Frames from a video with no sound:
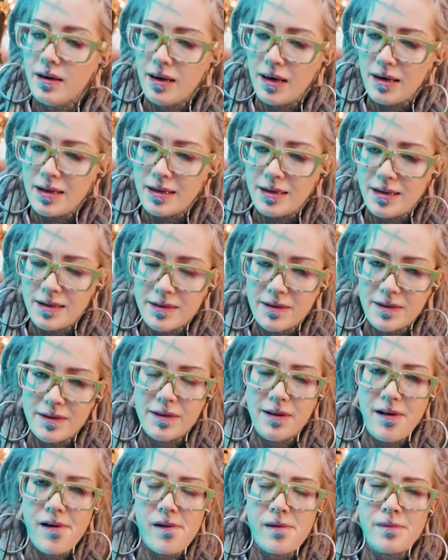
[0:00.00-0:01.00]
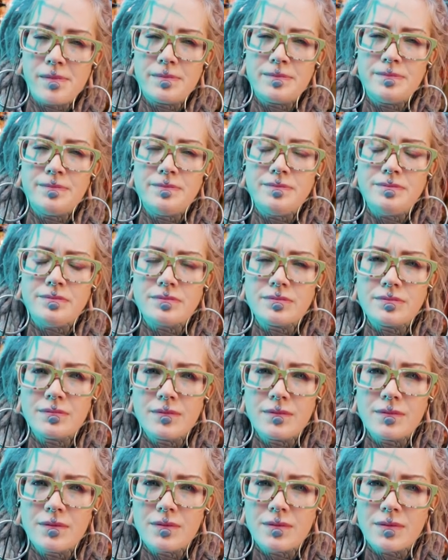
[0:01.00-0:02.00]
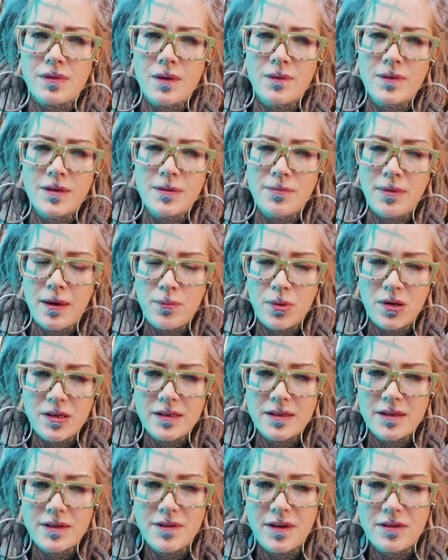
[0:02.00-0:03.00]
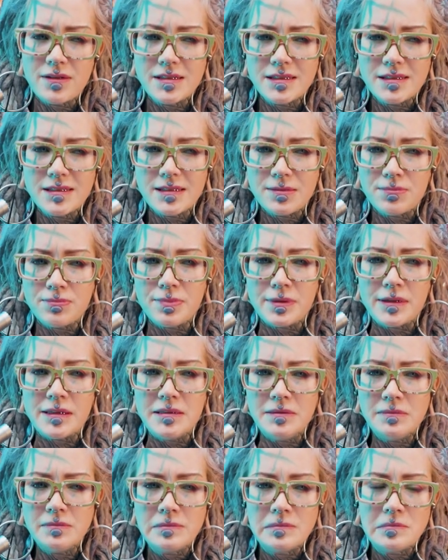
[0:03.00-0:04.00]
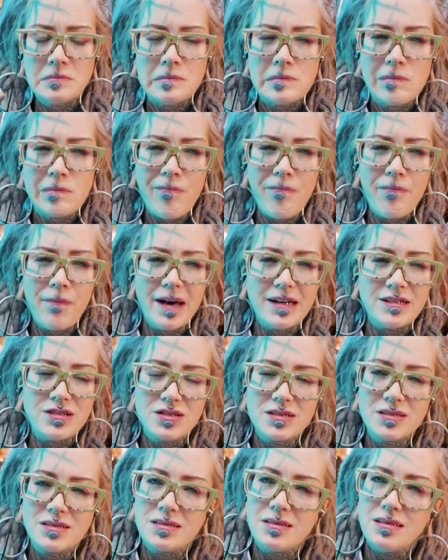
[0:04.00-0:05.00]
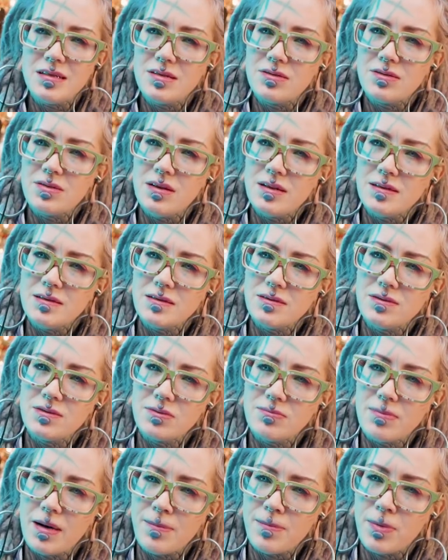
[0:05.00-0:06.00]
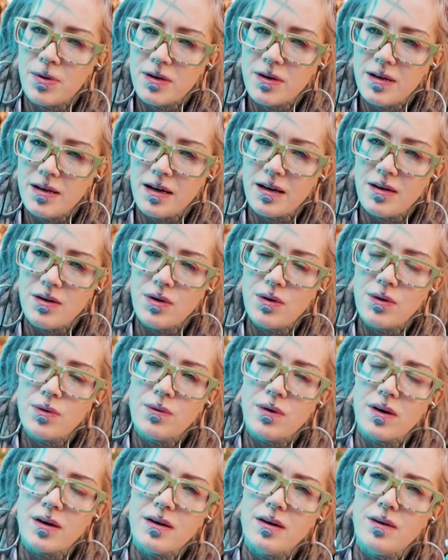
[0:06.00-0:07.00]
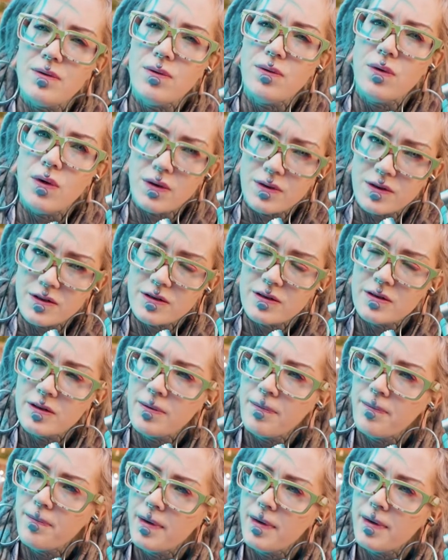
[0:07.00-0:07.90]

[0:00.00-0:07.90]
It is, with my body, it's very simple. I just need to listen to my body and know what it wants.